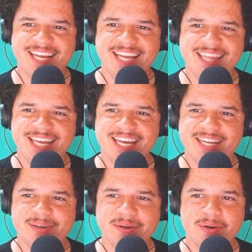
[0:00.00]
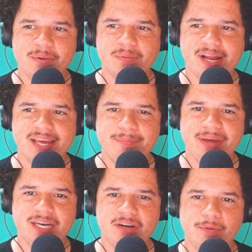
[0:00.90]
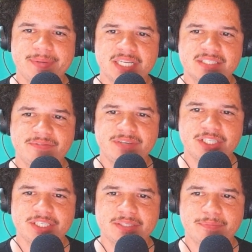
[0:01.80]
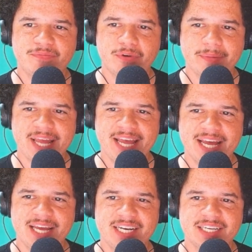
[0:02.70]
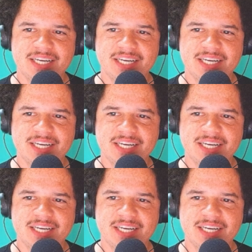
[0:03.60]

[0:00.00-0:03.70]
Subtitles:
And then, when I had made an opening sufficient for my head,